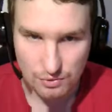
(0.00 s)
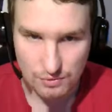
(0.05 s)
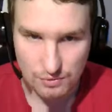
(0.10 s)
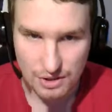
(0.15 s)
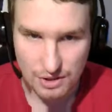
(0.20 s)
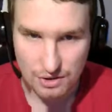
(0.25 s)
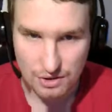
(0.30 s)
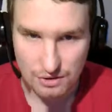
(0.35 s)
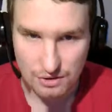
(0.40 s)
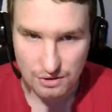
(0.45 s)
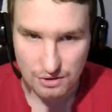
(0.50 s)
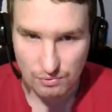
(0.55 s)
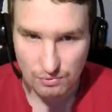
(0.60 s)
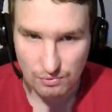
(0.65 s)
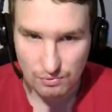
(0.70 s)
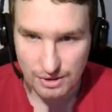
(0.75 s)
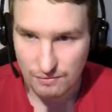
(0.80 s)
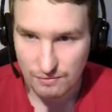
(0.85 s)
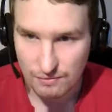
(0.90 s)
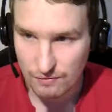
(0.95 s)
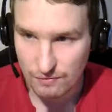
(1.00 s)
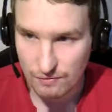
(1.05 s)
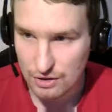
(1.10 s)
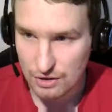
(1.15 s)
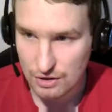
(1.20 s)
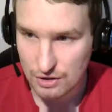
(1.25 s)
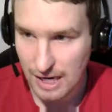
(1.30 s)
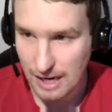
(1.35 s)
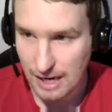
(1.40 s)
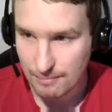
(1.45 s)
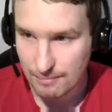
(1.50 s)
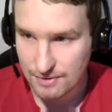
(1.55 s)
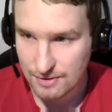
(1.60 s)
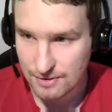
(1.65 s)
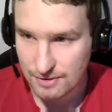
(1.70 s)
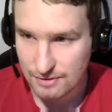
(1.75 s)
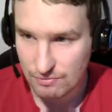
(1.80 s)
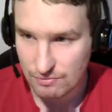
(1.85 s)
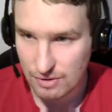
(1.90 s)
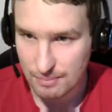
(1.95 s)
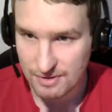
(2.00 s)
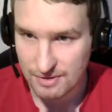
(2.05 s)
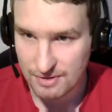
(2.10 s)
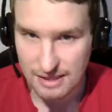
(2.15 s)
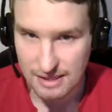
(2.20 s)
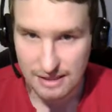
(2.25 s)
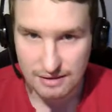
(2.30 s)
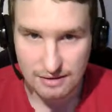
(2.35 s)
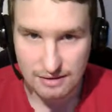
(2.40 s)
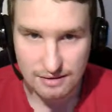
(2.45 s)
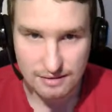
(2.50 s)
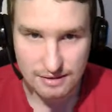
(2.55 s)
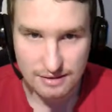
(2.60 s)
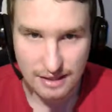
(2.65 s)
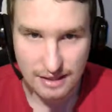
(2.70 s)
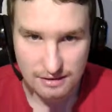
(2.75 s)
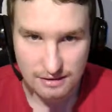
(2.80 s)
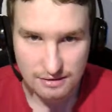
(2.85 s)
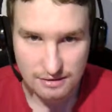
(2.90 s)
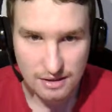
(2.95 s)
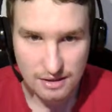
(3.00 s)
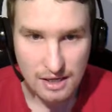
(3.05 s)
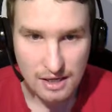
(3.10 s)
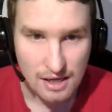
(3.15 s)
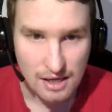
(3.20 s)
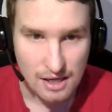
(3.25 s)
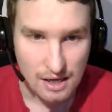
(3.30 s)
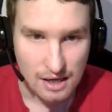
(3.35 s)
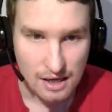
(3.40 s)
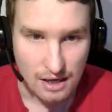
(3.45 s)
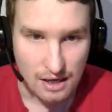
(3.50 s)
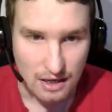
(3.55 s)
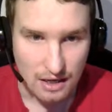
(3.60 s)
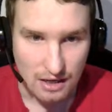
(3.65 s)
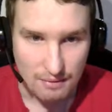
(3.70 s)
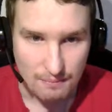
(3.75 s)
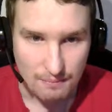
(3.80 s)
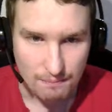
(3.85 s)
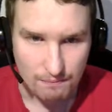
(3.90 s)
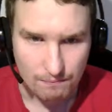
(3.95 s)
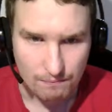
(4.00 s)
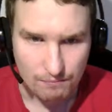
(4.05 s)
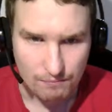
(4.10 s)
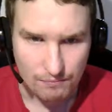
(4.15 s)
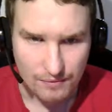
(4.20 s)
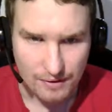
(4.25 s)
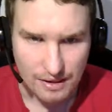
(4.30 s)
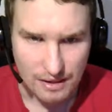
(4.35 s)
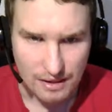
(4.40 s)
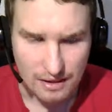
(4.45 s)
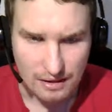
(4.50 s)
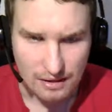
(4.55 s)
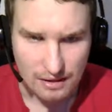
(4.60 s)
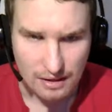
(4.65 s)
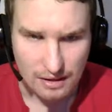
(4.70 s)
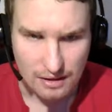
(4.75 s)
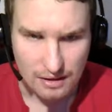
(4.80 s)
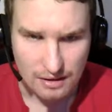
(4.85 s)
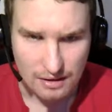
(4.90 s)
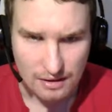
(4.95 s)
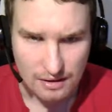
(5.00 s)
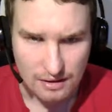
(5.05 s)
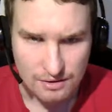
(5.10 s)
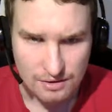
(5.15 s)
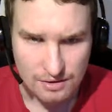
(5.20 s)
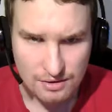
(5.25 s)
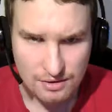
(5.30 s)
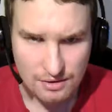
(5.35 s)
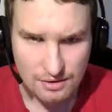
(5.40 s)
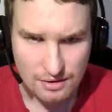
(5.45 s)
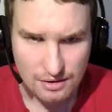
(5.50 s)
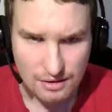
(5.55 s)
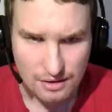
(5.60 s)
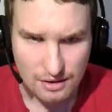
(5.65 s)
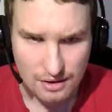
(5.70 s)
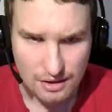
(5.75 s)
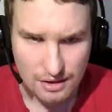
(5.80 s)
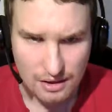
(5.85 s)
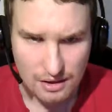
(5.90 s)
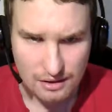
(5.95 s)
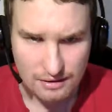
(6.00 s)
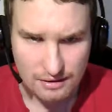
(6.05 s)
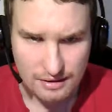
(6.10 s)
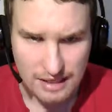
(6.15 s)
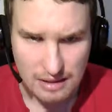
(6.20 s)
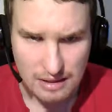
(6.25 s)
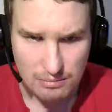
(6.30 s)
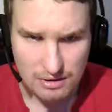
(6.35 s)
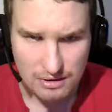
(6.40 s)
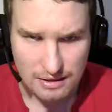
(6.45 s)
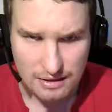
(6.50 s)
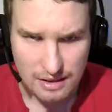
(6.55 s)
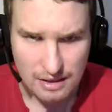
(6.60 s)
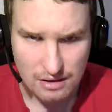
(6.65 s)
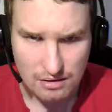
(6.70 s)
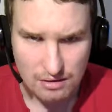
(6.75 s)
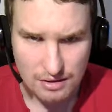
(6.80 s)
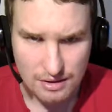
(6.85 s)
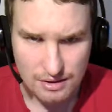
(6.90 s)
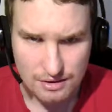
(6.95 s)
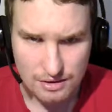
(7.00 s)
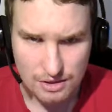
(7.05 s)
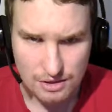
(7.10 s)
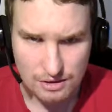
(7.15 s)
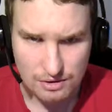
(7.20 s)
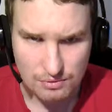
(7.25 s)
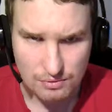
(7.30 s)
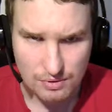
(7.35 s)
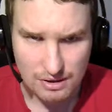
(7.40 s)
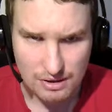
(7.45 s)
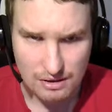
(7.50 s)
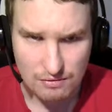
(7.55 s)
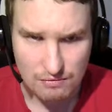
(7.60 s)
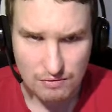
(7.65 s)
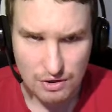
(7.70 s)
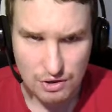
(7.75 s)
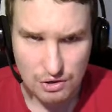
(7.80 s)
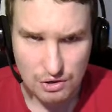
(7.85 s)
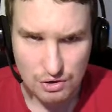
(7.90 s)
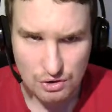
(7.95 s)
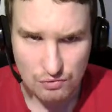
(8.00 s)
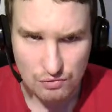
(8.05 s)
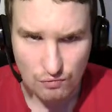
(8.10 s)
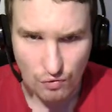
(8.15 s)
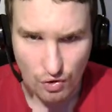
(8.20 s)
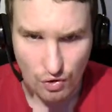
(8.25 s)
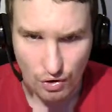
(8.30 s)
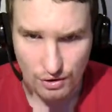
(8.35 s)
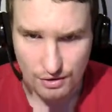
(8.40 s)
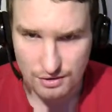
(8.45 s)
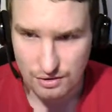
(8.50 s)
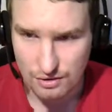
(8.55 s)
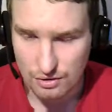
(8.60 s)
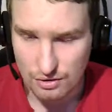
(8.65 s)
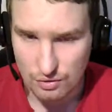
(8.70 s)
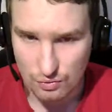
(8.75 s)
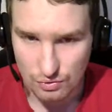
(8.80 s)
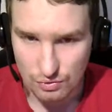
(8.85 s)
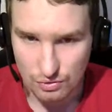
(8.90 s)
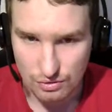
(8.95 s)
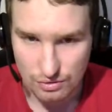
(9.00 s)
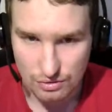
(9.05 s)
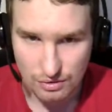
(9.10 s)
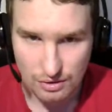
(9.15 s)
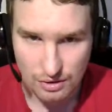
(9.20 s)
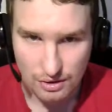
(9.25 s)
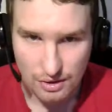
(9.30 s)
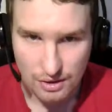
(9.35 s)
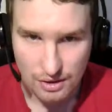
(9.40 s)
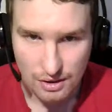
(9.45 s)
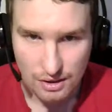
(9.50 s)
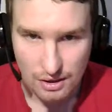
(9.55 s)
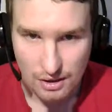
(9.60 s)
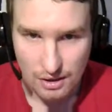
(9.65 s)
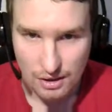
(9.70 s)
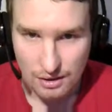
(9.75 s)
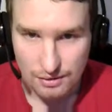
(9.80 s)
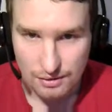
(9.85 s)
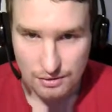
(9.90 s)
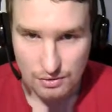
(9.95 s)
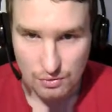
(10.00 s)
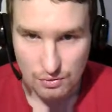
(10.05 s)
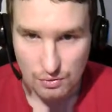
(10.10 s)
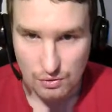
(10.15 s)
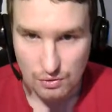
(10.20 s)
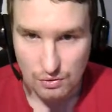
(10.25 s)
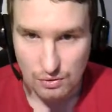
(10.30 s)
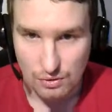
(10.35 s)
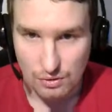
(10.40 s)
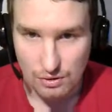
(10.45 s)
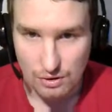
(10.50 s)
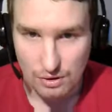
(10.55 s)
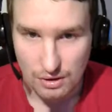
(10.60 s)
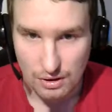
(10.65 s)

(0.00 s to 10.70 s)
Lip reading: written which times represent this text. In this table, there is just written which words are used. So